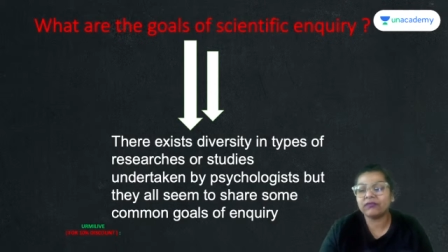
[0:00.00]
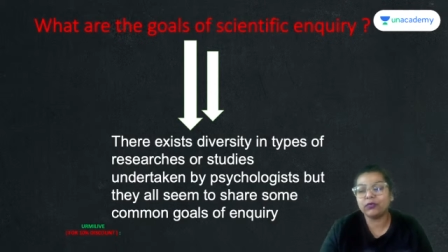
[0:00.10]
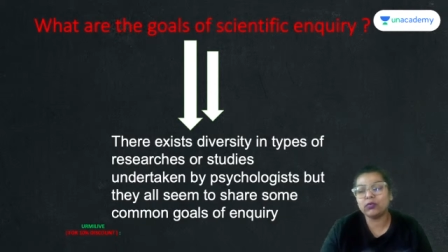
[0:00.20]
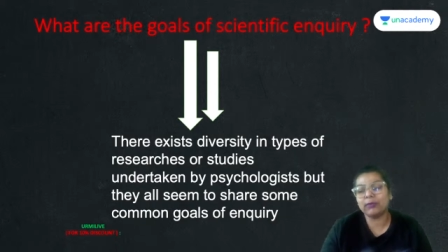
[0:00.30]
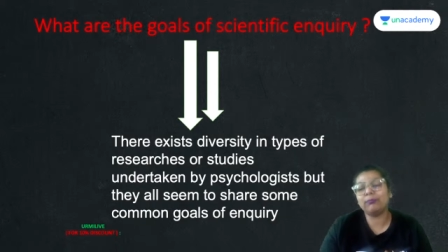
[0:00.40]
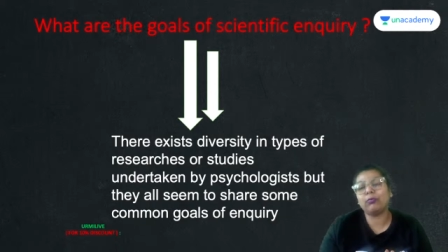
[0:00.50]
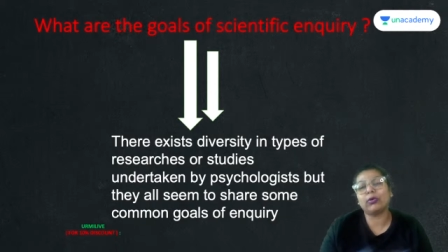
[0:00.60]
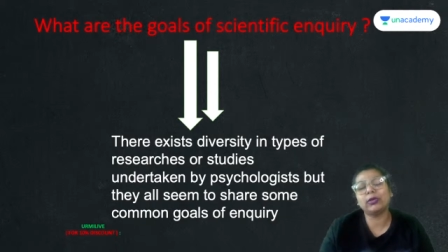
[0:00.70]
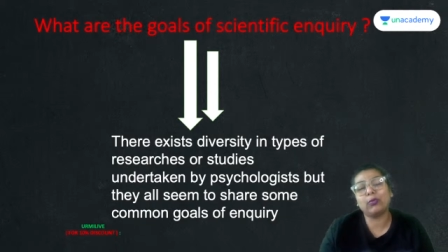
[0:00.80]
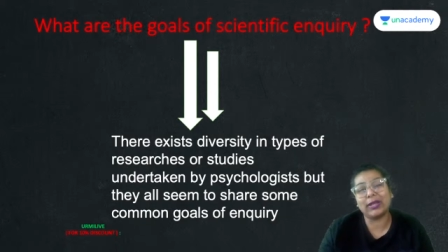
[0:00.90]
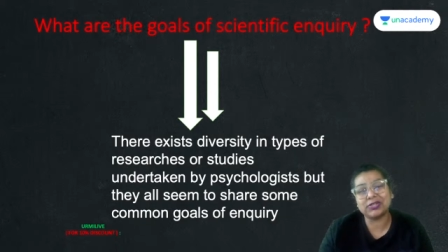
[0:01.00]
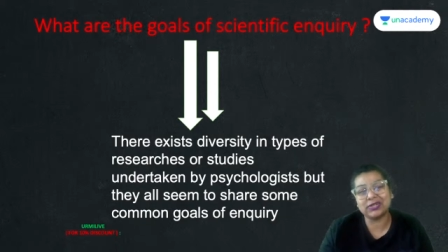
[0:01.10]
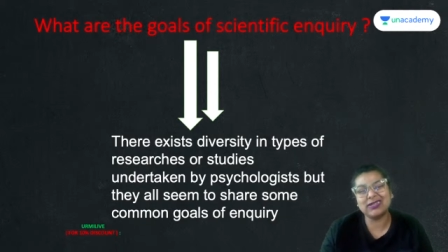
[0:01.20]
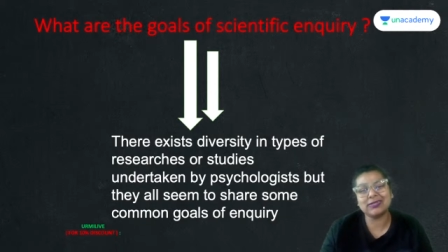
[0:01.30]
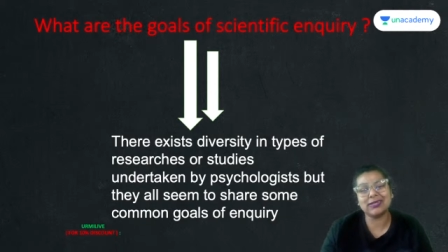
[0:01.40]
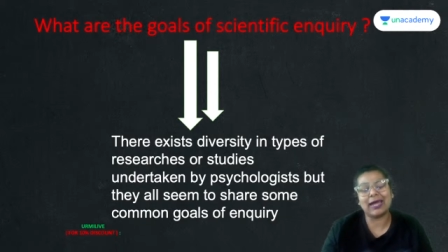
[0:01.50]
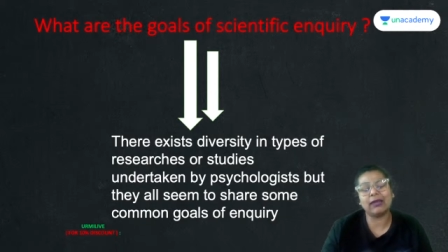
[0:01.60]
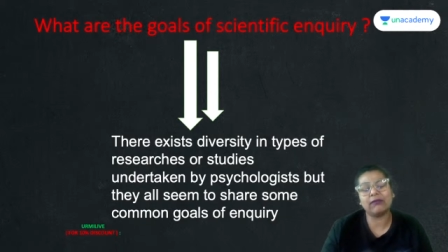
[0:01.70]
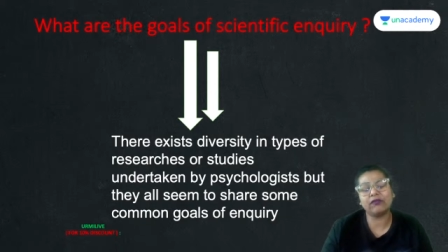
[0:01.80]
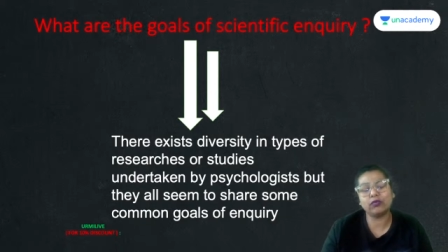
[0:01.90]
few important questions
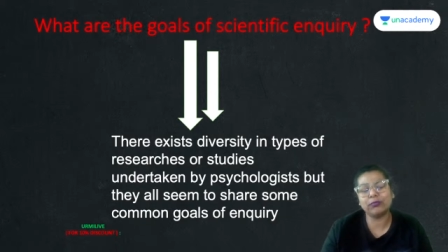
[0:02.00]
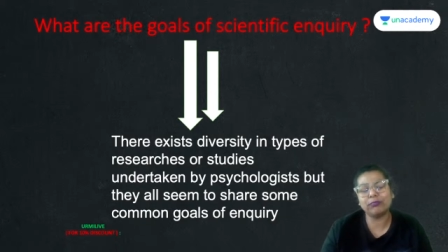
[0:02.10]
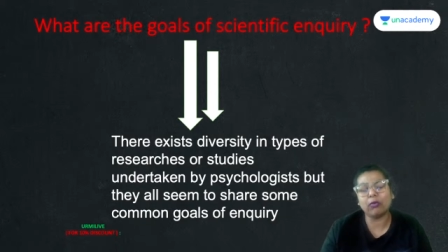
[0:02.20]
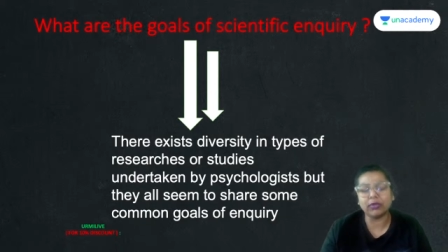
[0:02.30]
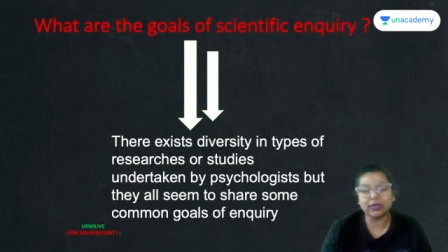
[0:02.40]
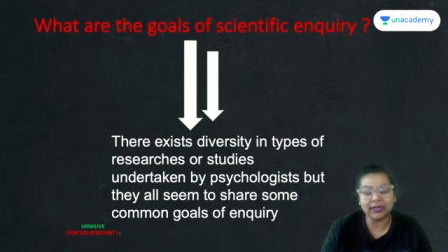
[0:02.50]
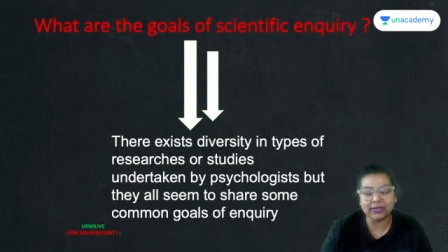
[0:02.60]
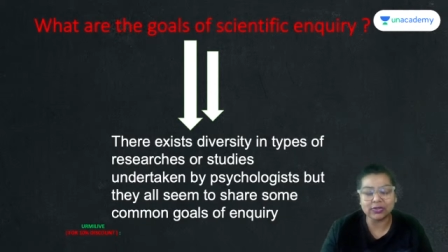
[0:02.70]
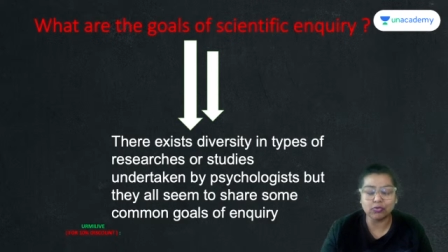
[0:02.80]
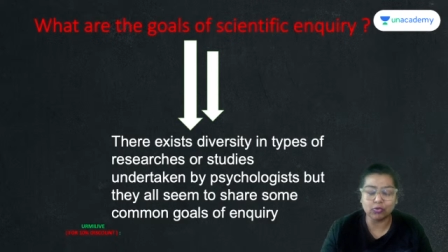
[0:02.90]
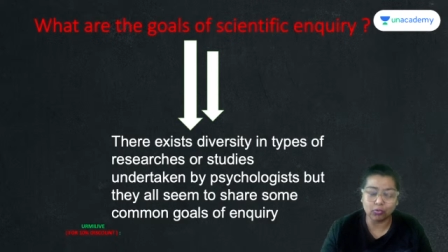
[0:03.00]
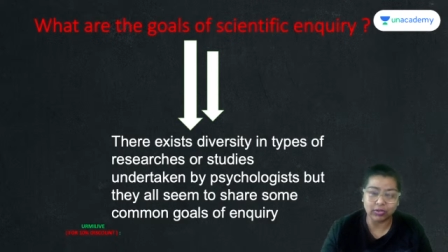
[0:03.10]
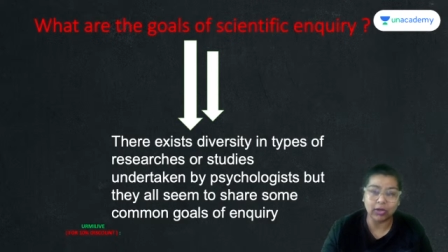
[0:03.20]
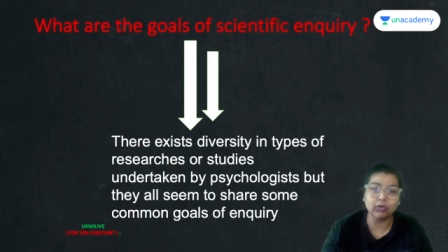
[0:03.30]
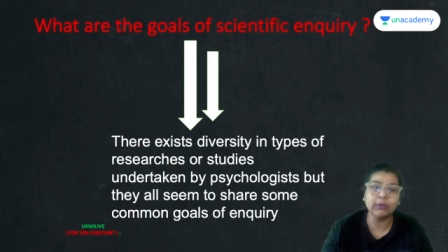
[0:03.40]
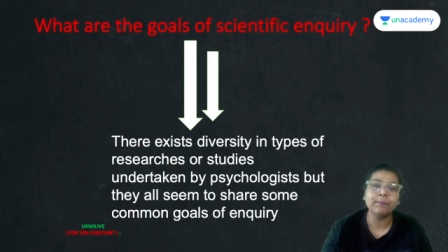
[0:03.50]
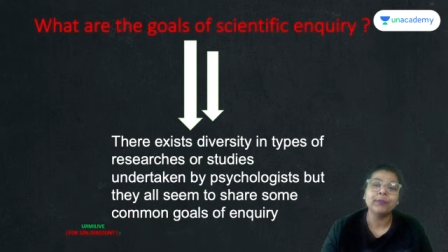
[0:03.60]
and few important things to note down.